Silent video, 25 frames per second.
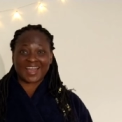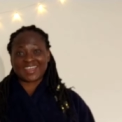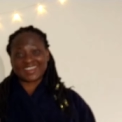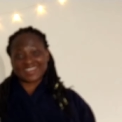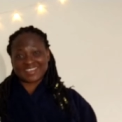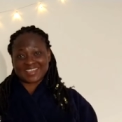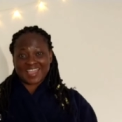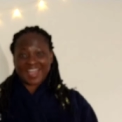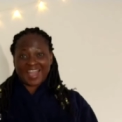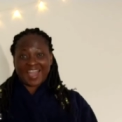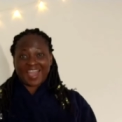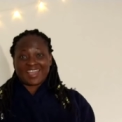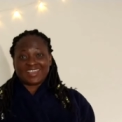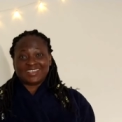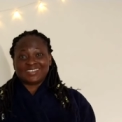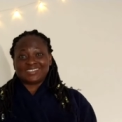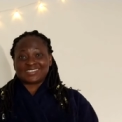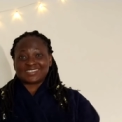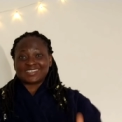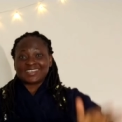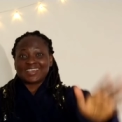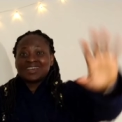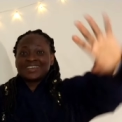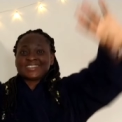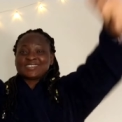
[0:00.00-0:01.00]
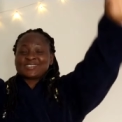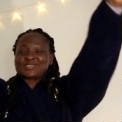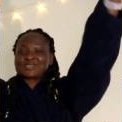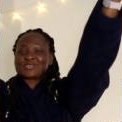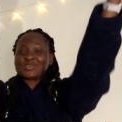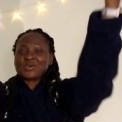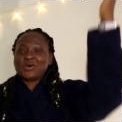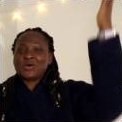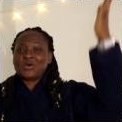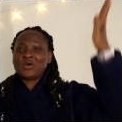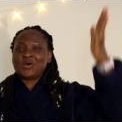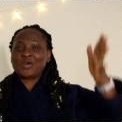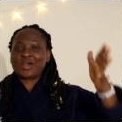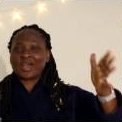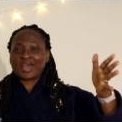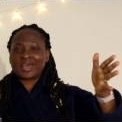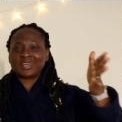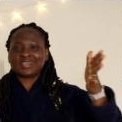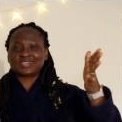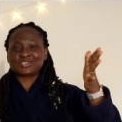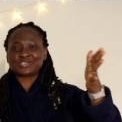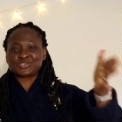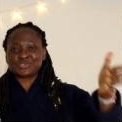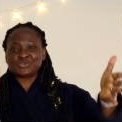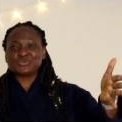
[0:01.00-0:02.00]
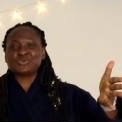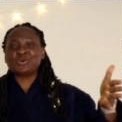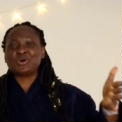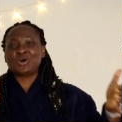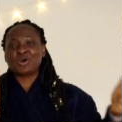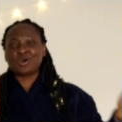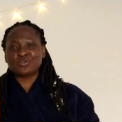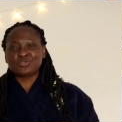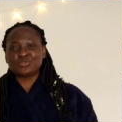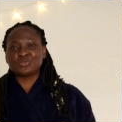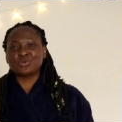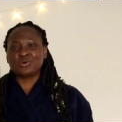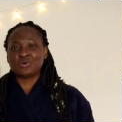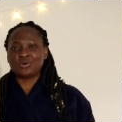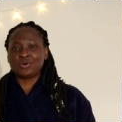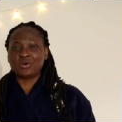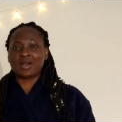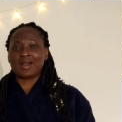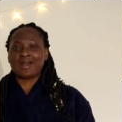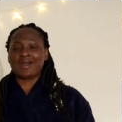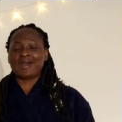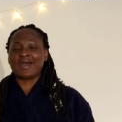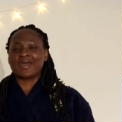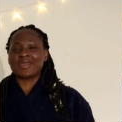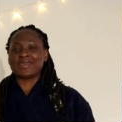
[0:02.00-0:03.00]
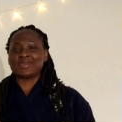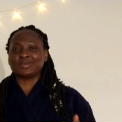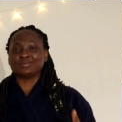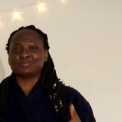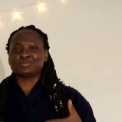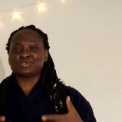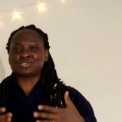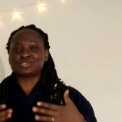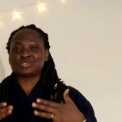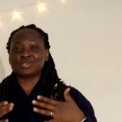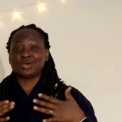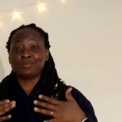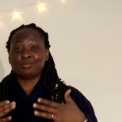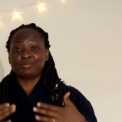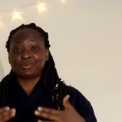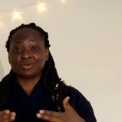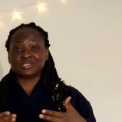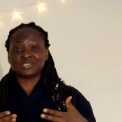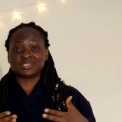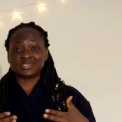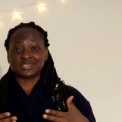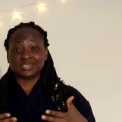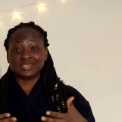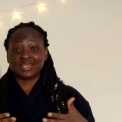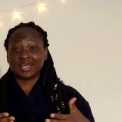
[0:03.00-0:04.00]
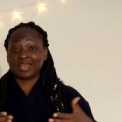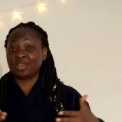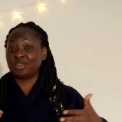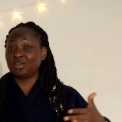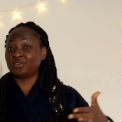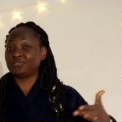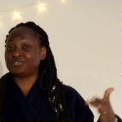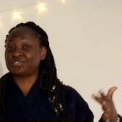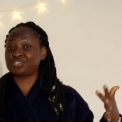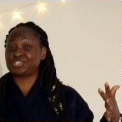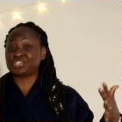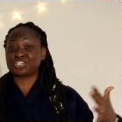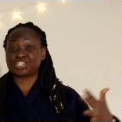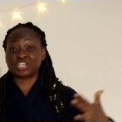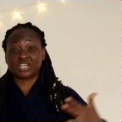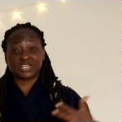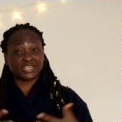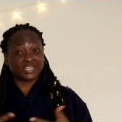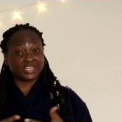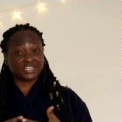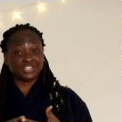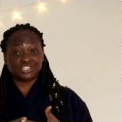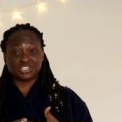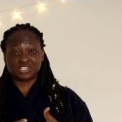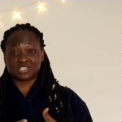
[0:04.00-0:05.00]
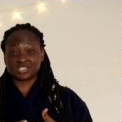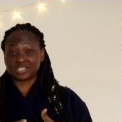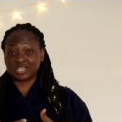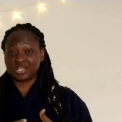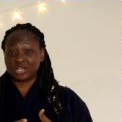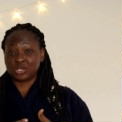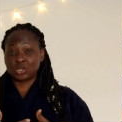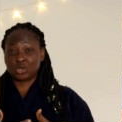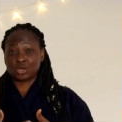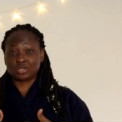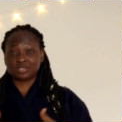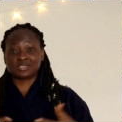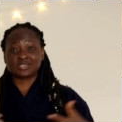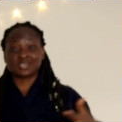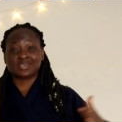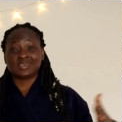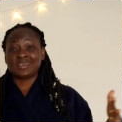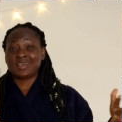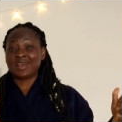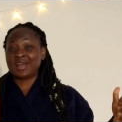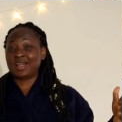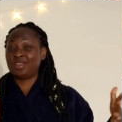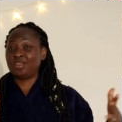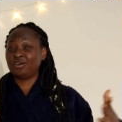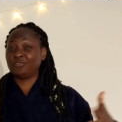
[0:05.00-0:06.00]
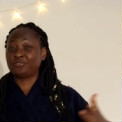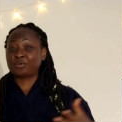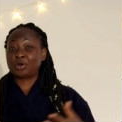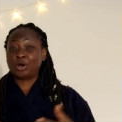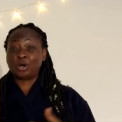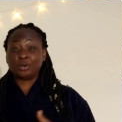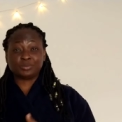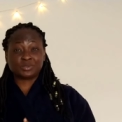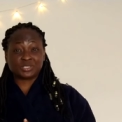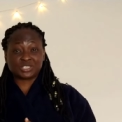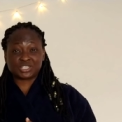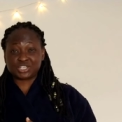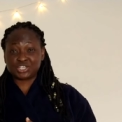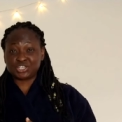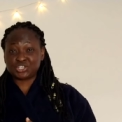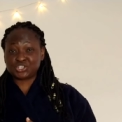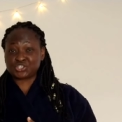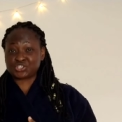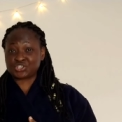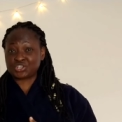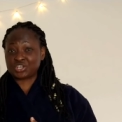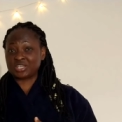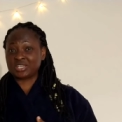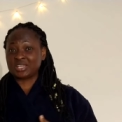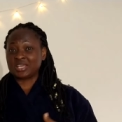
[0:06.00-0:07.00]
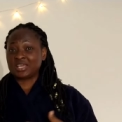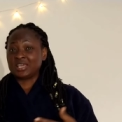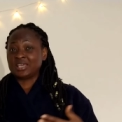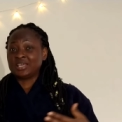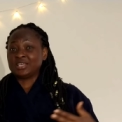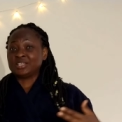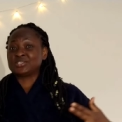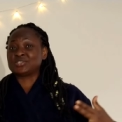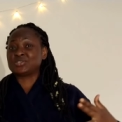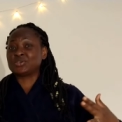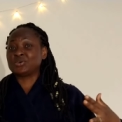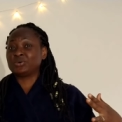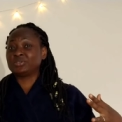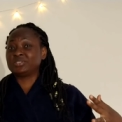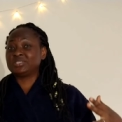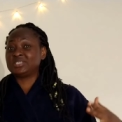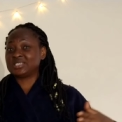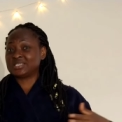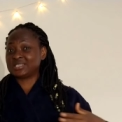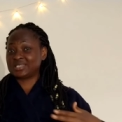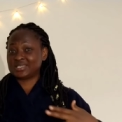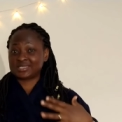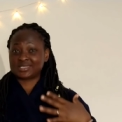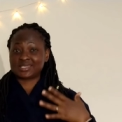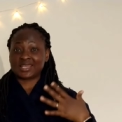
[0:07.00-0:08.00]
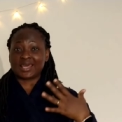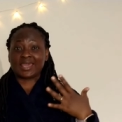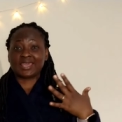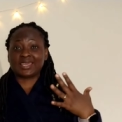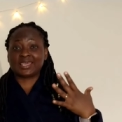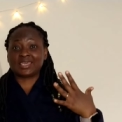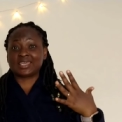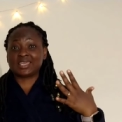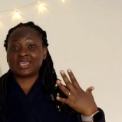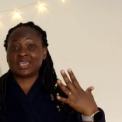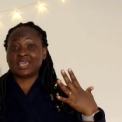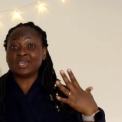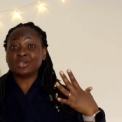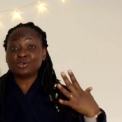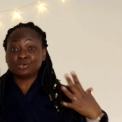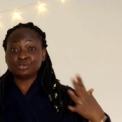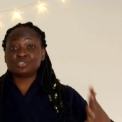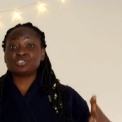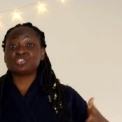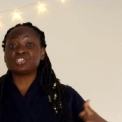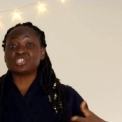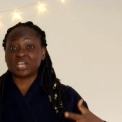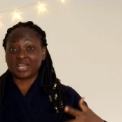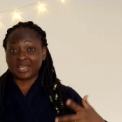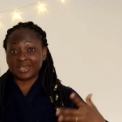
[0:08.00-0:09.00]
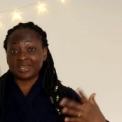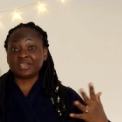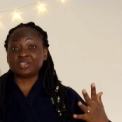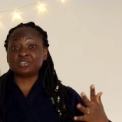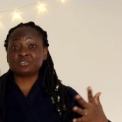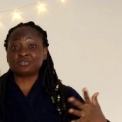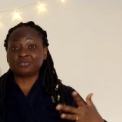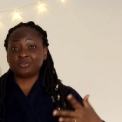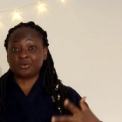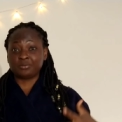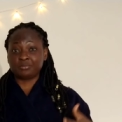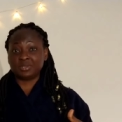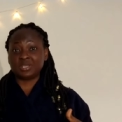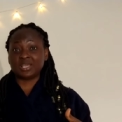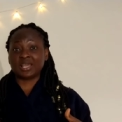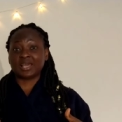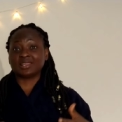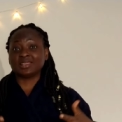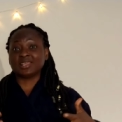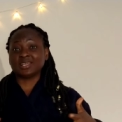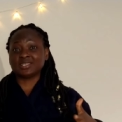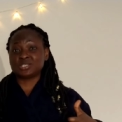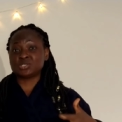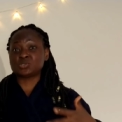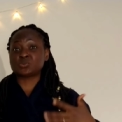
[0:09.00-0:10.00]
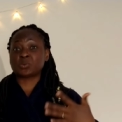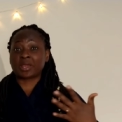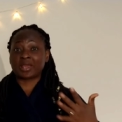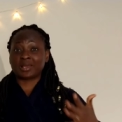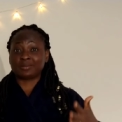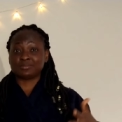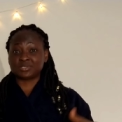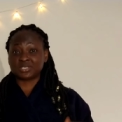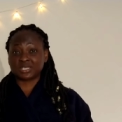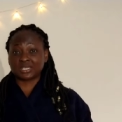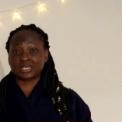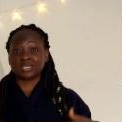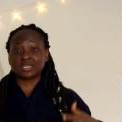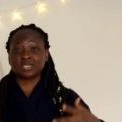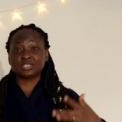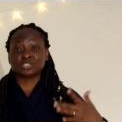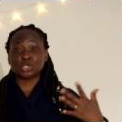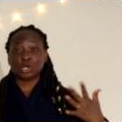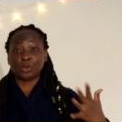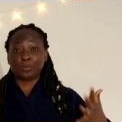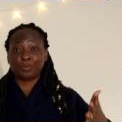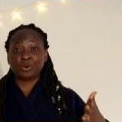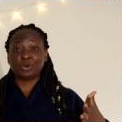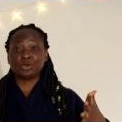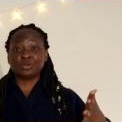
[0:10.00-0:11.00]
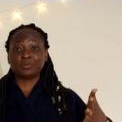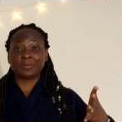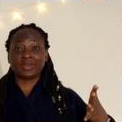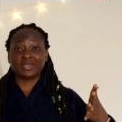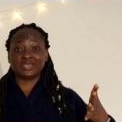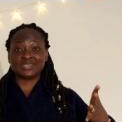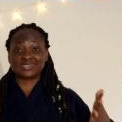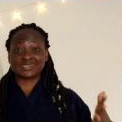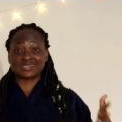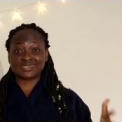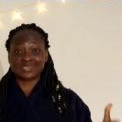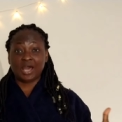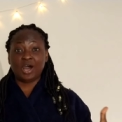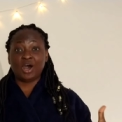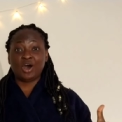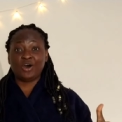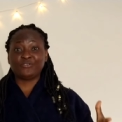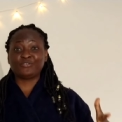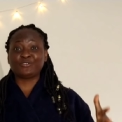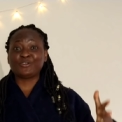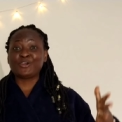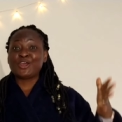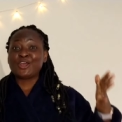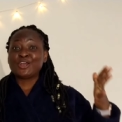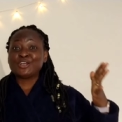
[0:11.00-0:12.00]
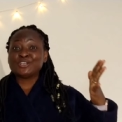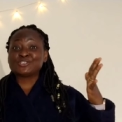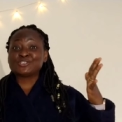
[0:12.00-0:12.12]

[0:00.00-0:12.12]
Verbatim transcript: got it, guys. So as you all know, I am somebody that loves challenges a lot. I love competition. So this is like a good challenge for me. And that is why I'm taking it upon myself